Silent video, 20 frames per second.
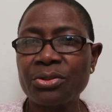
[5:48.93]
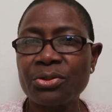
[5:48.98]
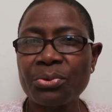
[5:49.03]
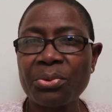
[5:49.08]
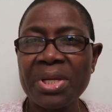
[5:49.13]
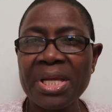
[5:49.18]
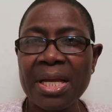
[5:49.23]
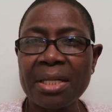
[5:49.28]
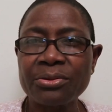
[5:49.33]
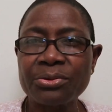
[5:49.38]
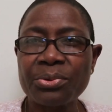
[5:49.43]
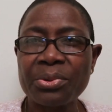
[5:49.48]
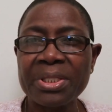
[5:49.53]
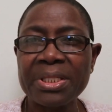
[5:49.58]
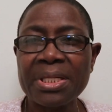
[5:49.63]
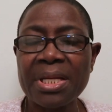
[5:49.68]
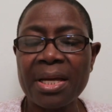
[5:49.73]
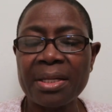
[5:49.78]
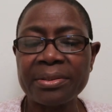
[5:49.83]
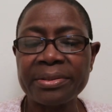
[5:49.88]

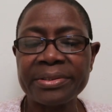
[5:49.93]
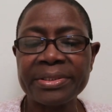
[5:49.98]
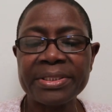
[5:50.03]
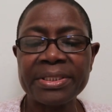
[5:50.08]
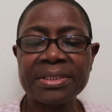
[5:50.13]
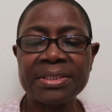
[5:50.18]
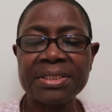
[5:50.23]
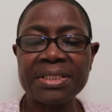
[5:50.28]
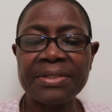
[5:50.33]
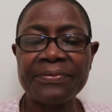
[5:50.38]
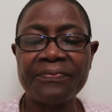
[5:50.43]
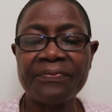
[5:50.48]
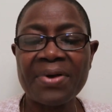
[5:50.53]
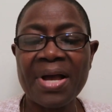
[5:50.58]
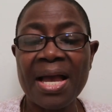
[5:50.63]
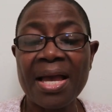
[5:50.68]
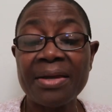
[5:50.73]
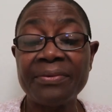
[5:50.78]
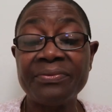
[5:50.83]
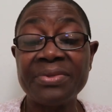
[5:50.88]

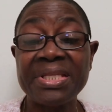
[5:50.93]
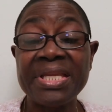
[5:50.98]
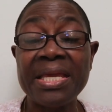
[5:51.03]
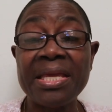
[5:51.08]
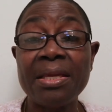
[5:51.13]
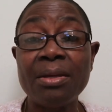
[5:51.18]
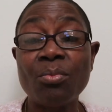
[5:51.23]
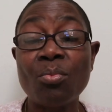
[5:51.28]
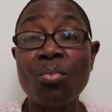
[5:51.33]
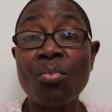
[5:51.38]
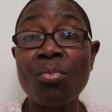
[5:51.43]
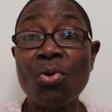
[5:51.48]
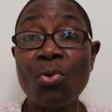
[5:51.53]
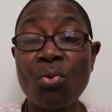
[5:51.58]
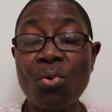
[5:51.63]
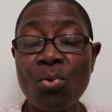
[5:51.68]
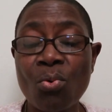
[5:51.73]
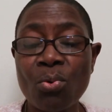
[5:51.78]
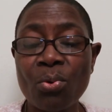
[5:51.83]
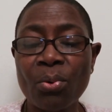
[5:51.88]
365-day
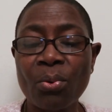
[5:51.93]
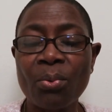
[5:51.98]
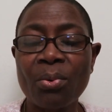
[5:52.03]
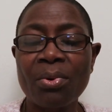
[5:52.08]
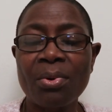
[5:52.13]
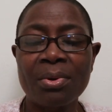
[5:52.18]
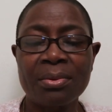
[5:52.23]
mall